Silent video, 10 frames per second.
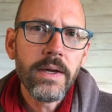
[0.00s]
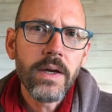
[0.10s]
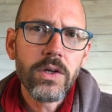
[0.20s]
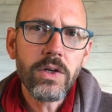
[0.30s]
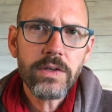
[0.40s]

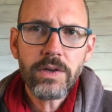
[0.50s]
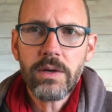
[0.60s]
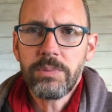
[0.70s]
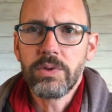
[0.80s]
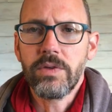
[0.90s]
Good
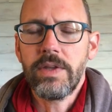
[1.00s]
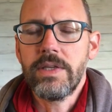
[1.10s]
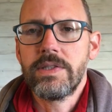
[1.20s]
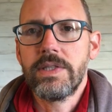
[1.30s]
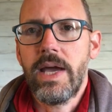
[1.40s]
examples of
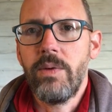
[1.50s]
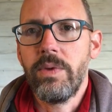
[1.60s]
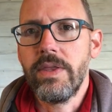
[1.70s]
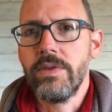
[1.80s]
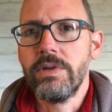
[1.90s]
this
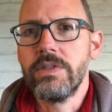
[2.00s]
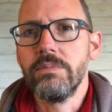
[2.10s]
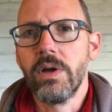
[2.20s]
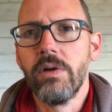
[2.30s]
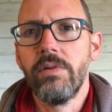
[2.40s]
within the Riese Müller